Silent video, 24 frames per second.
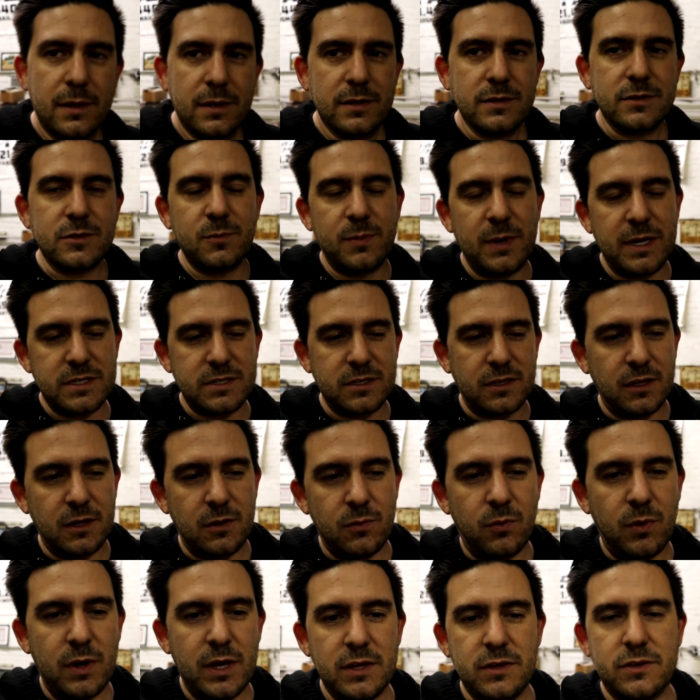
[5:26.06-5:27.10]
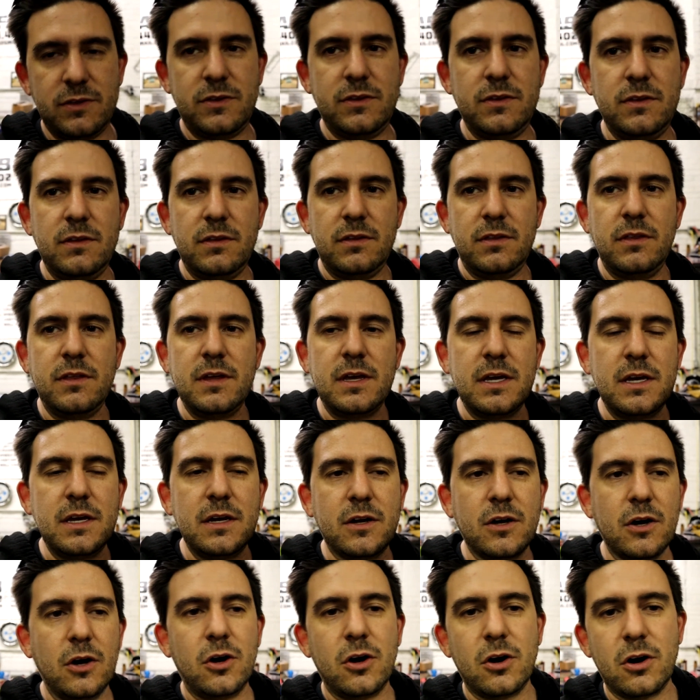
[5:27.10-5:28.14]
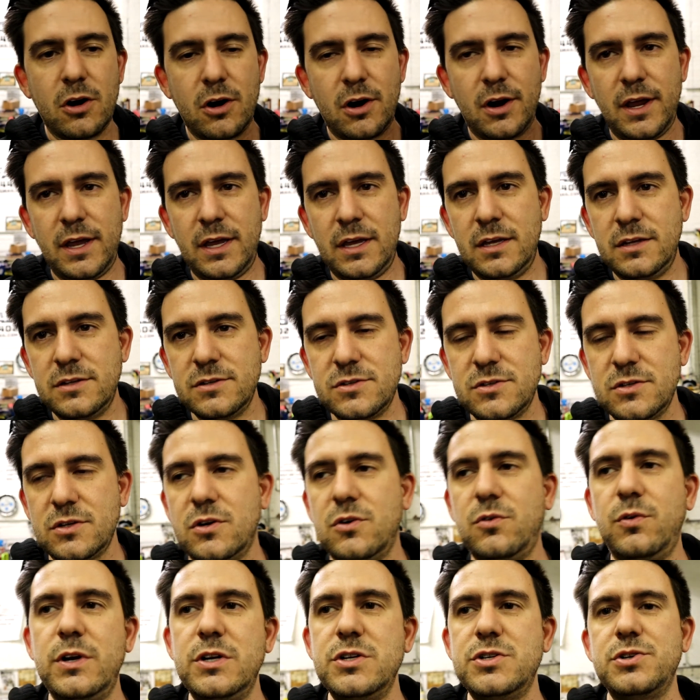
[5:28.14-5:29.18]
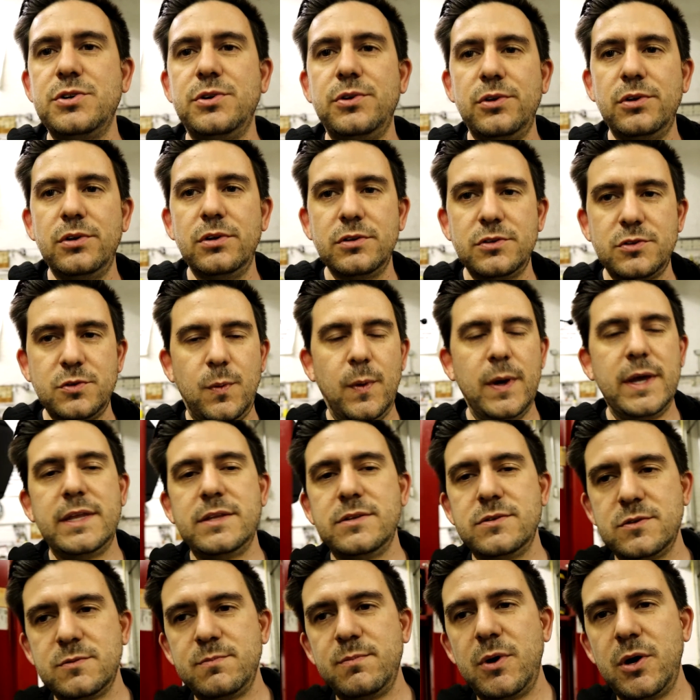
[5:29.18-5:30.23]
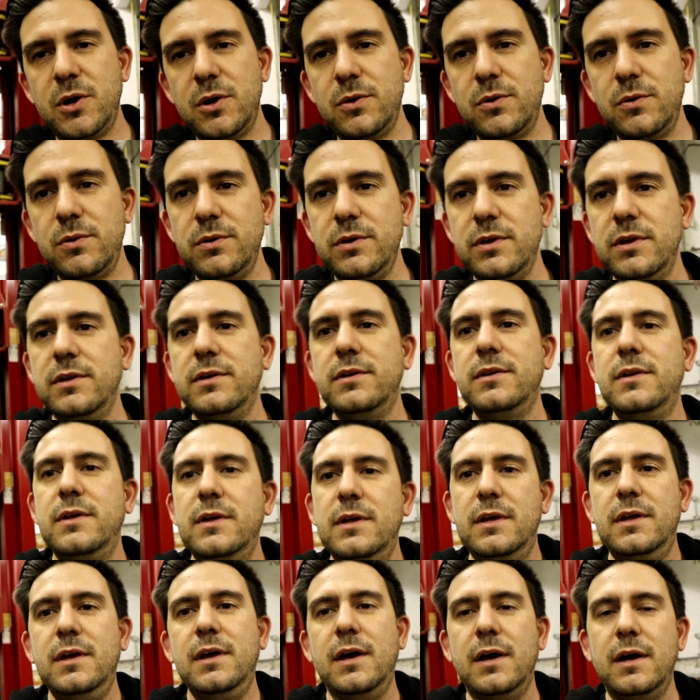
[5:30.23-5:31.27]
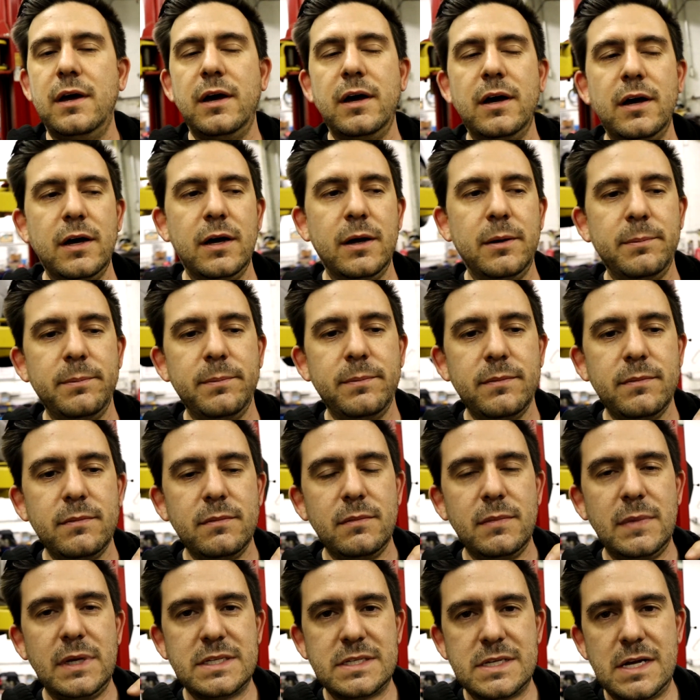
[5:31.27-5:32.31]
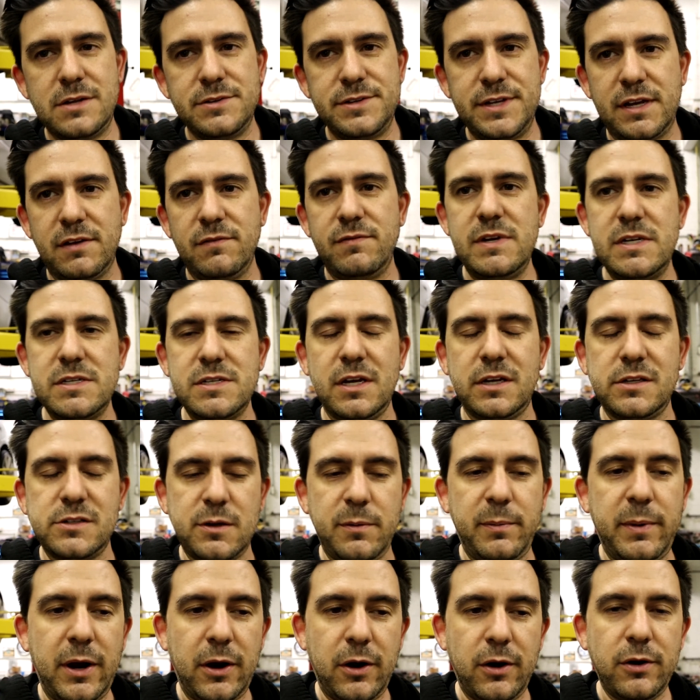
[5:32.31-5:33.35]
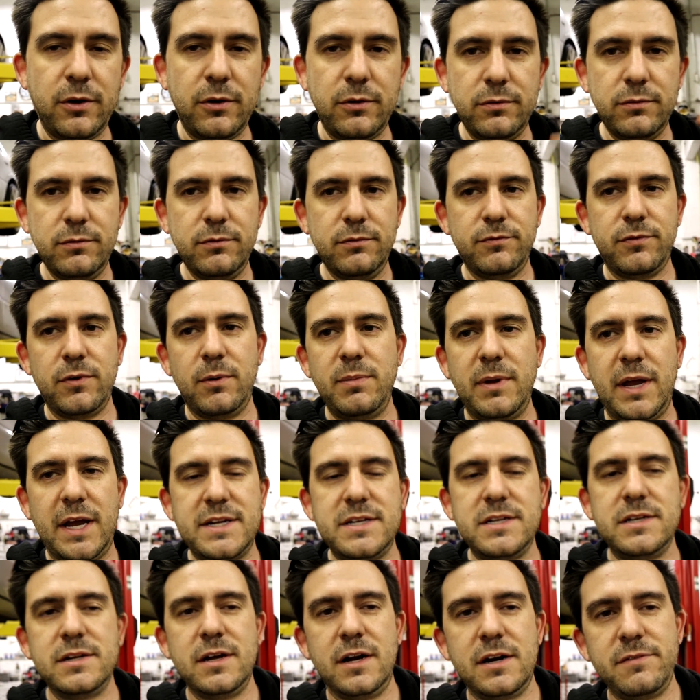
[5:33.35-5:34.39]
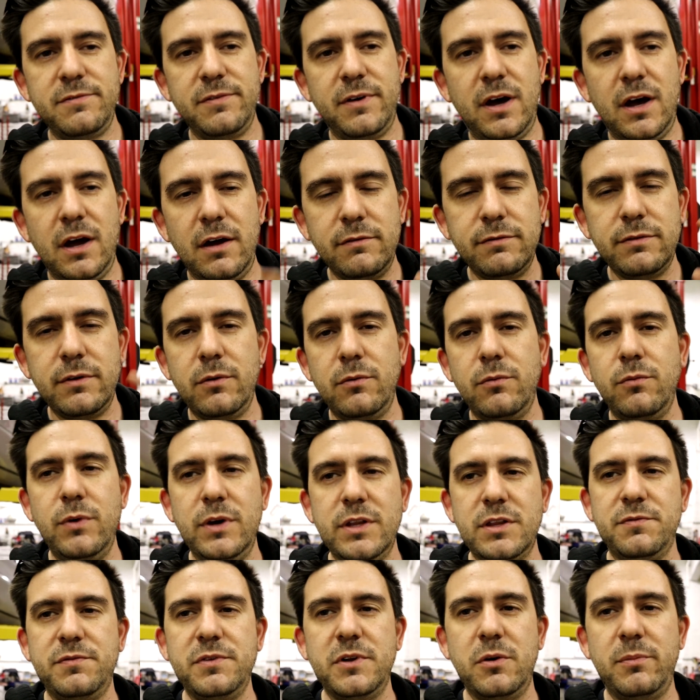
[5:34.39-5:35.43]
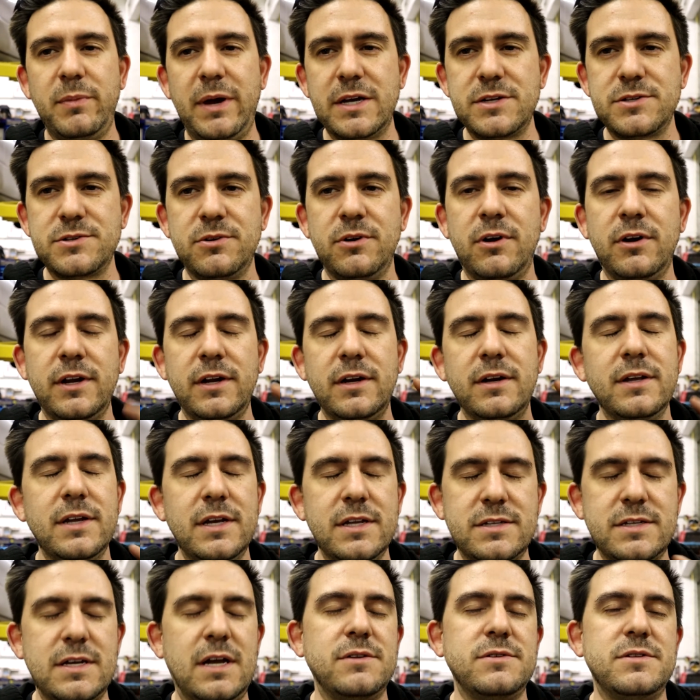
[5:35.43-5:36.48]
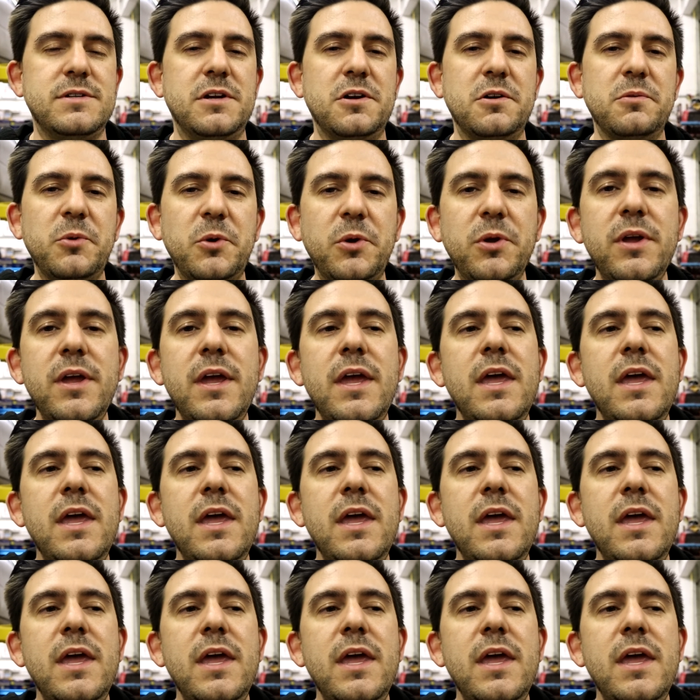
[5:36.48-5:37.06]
So basically, with the car in sequential twins mode, it sounds like a V6 Camaro from 1995 with a Flowmaster on it. It sounds terrible.